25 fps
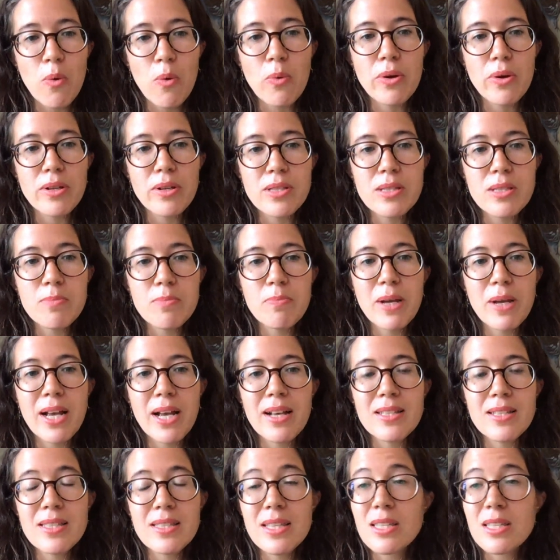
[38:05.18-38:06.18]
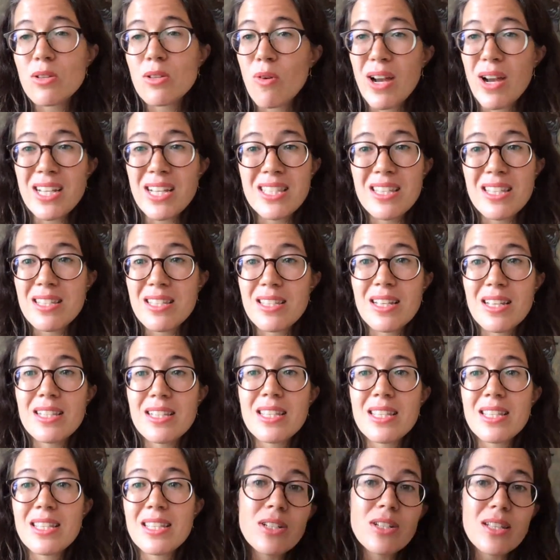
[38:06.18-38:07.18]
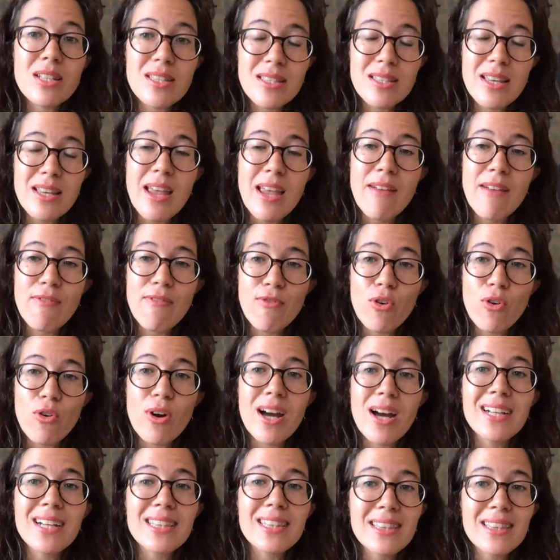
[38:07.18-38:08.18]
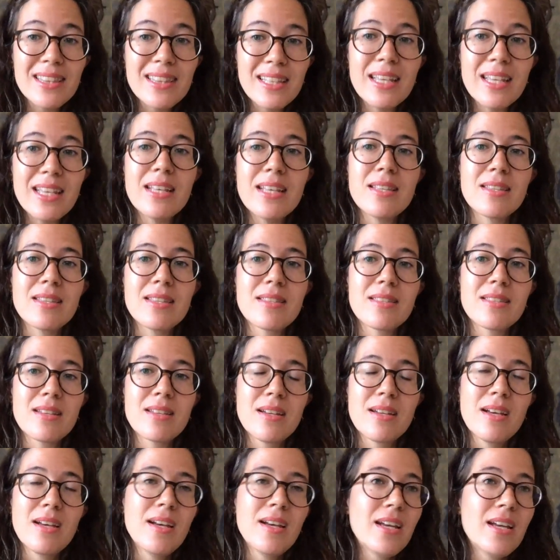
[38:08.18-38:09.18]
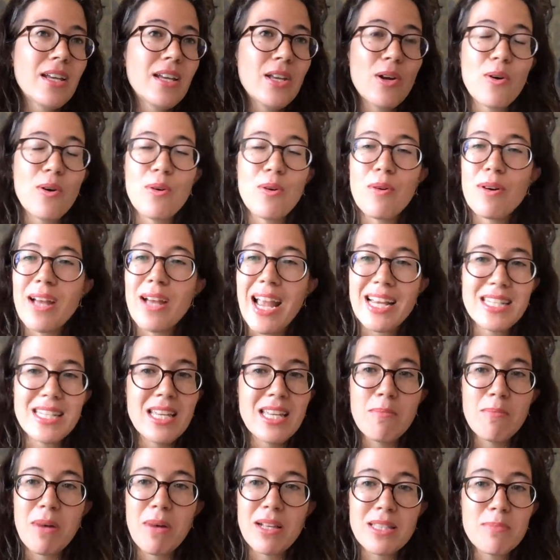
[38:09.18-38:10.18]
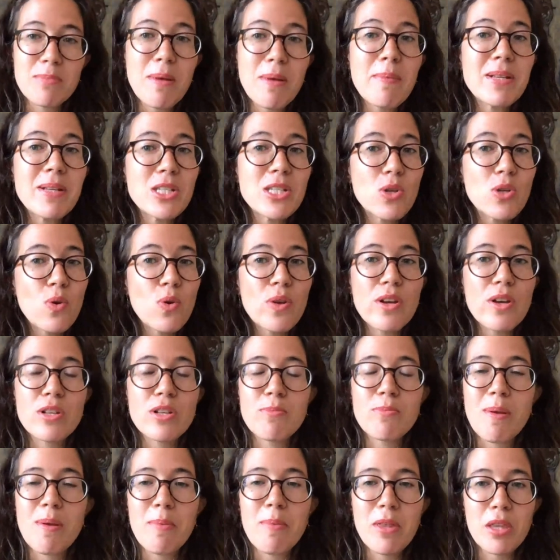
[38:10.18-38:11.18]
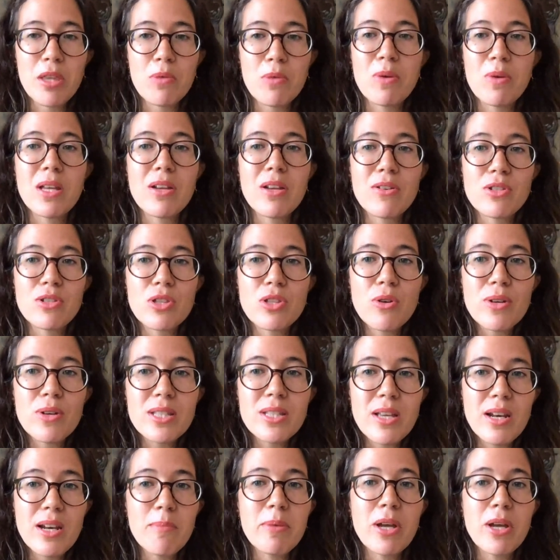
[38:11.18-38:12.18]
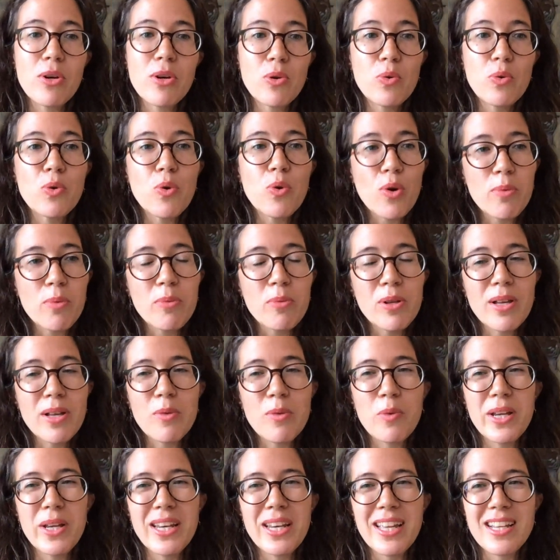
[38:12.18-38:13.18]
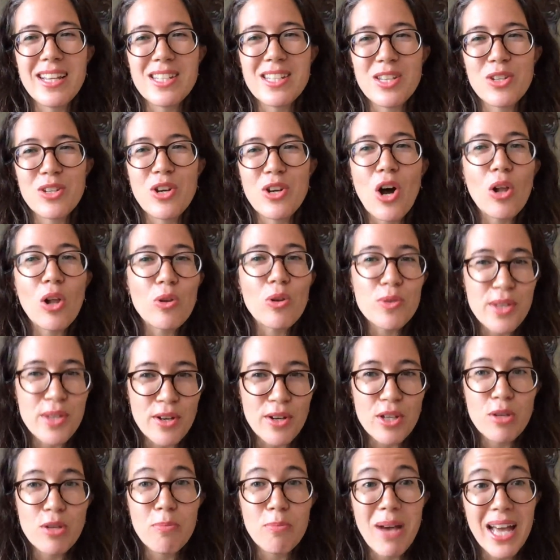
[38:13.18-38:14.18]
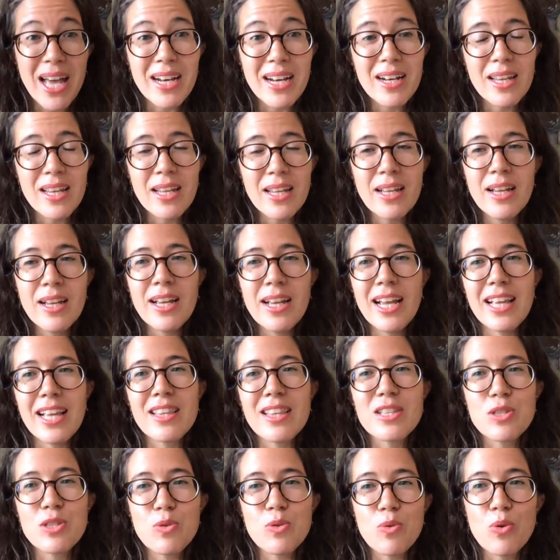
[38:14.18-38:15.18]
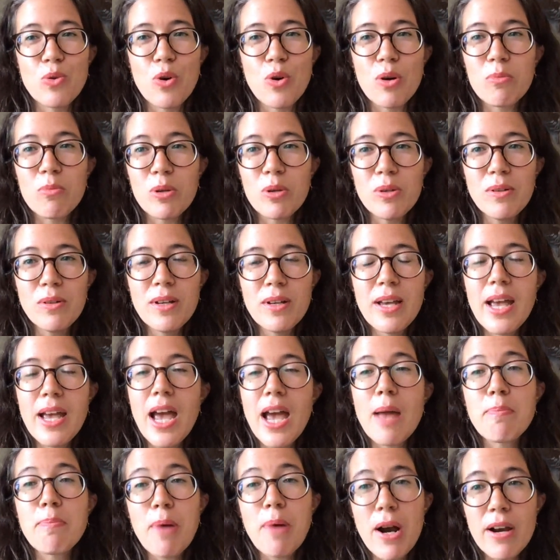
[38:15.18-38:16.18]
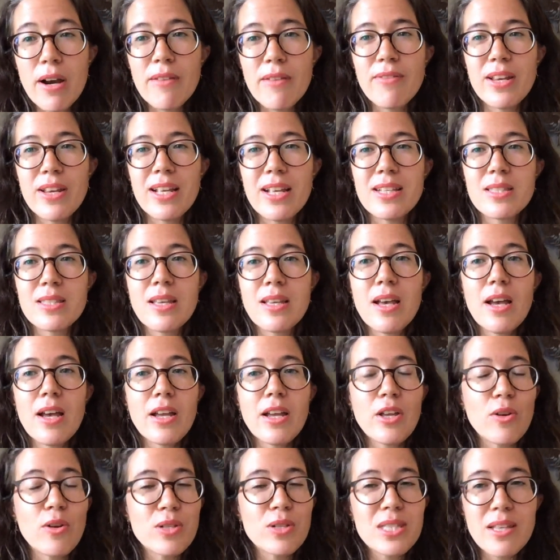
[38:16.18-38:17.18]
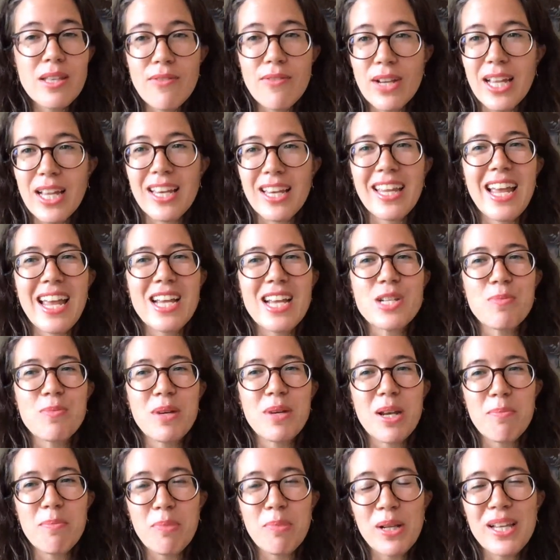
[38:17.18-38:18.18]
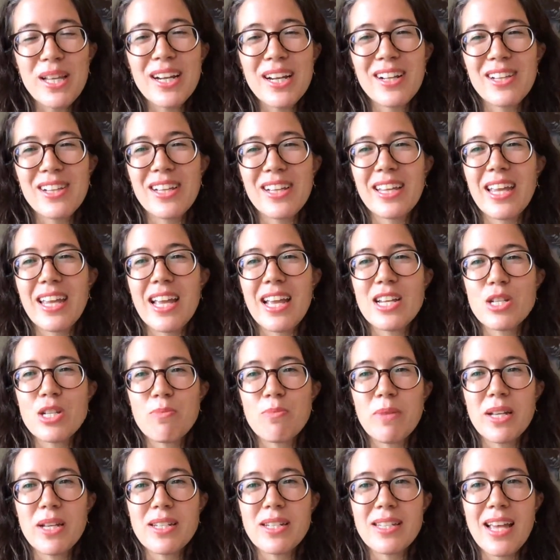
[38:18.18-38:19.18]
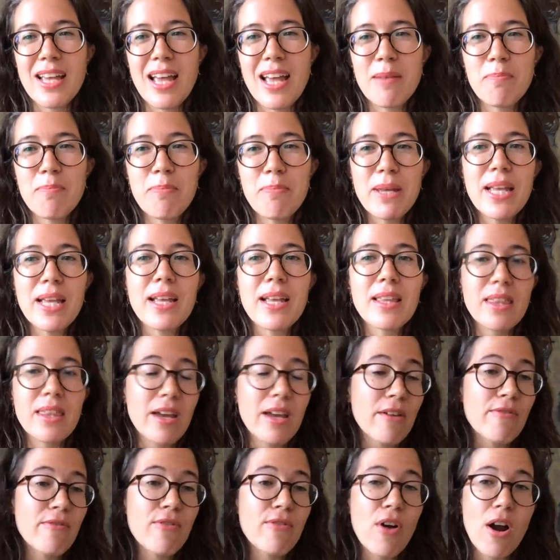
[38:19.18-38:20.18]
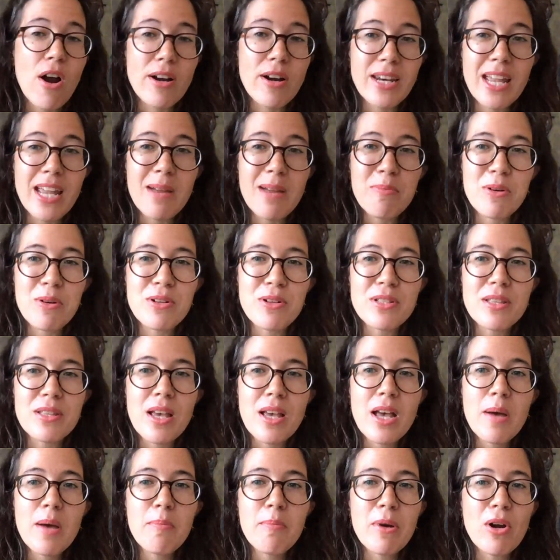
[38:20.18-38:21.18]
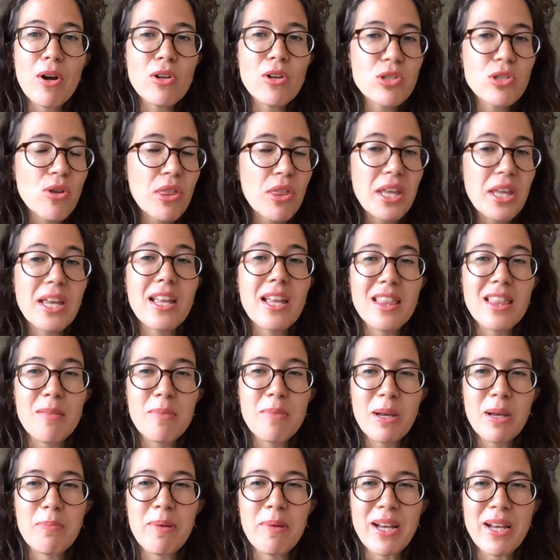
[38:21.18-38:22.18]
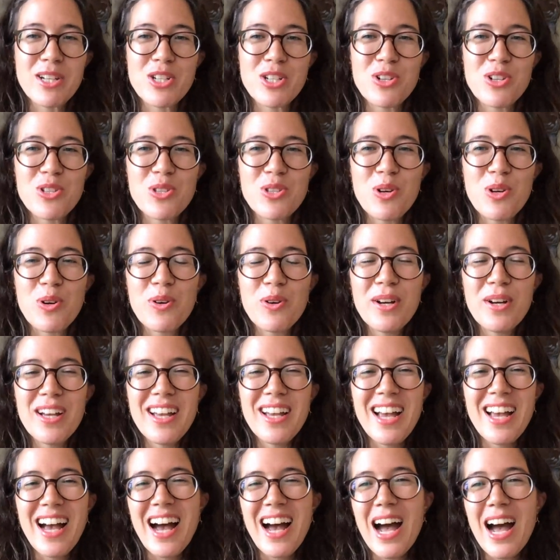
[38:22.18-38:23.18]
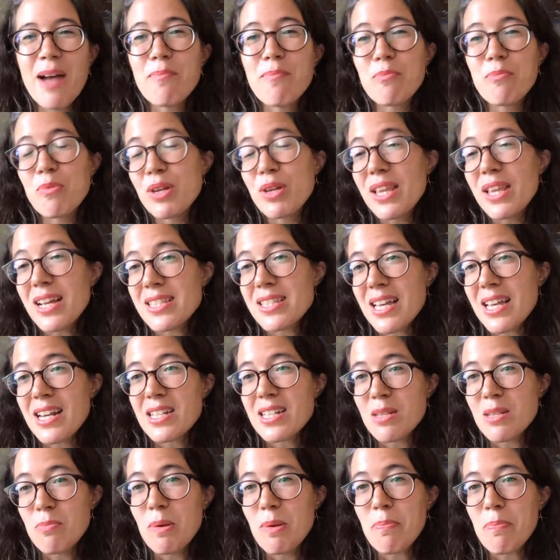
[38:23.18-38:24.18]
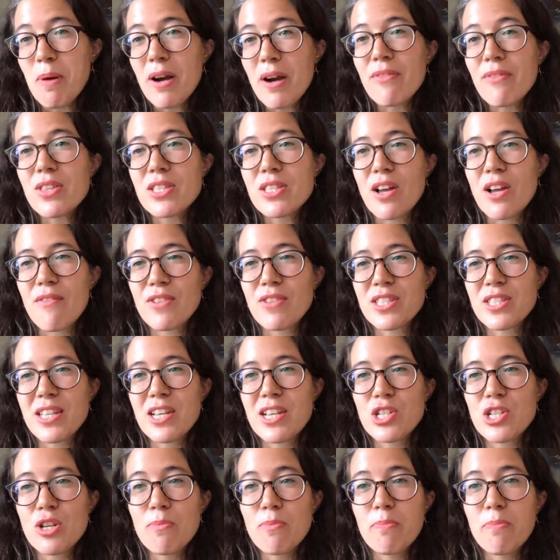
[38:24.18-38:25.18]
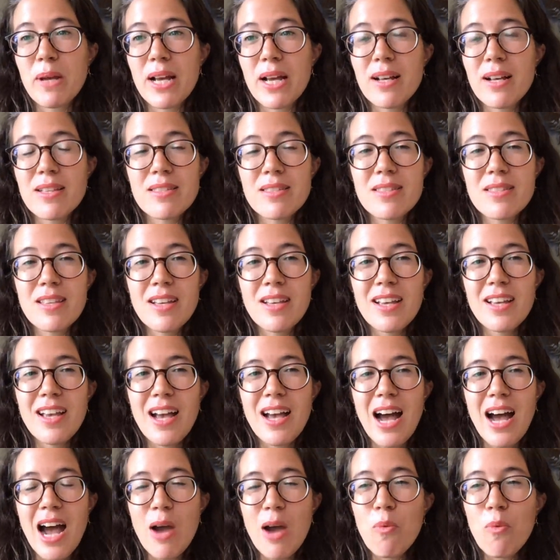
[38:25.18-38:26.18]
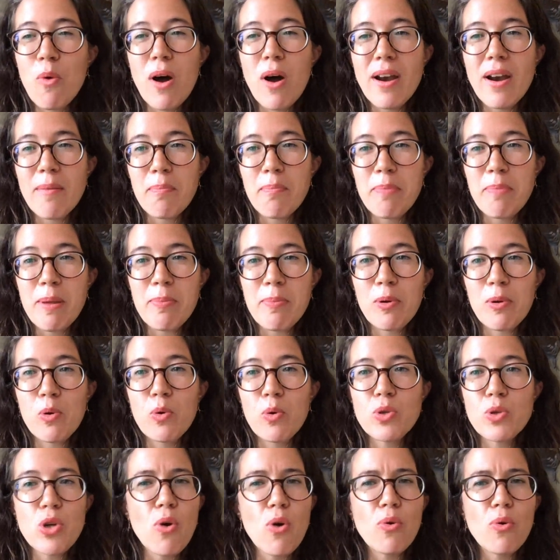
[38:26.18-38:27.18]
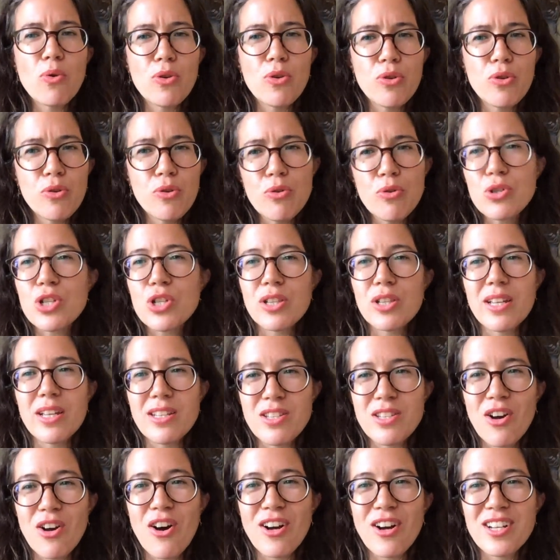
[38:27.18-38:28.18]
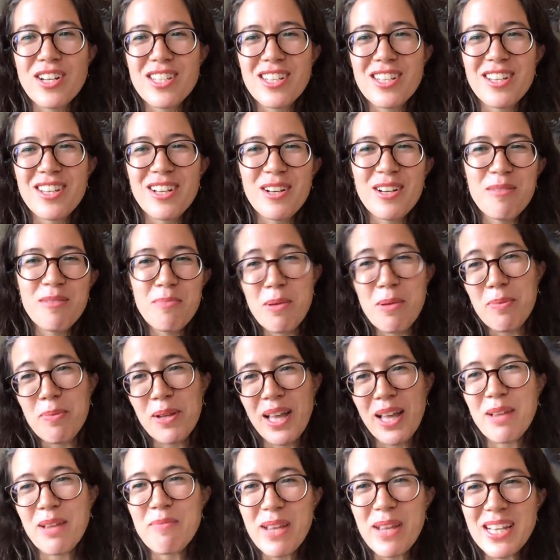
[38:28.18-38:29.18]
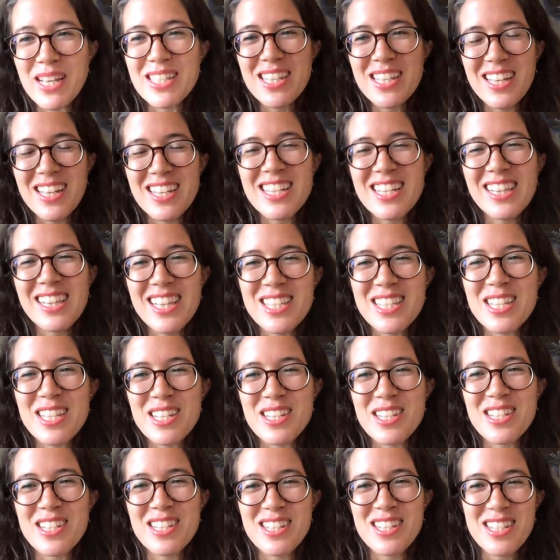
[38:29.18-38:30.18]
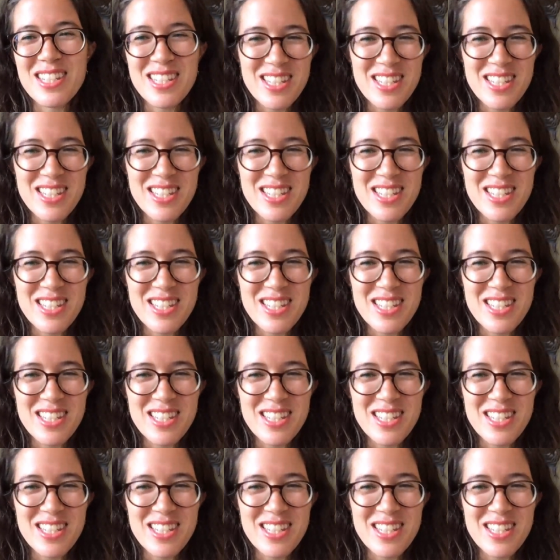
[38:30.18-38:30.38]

outwards because this crisis is here to stay for at least you know 18 months maybe 2 years maybe 3 years there is going to be a new normal and we need to not lose our humanity in this new normal and part of it is you know civic engagement and political engagement and being there for our neighbors but also thinking the big picture so i'm really excited to be part of this conversation because i want people who don't usually talk to people like me to, to listen